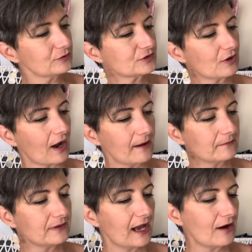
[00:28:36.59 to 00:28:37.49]
So
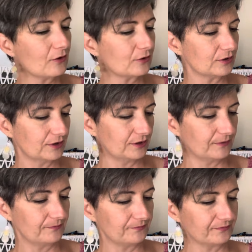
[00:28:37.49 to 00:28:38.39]
I'm now
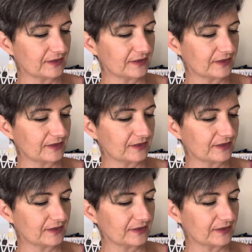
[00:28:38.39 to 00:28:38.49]
um,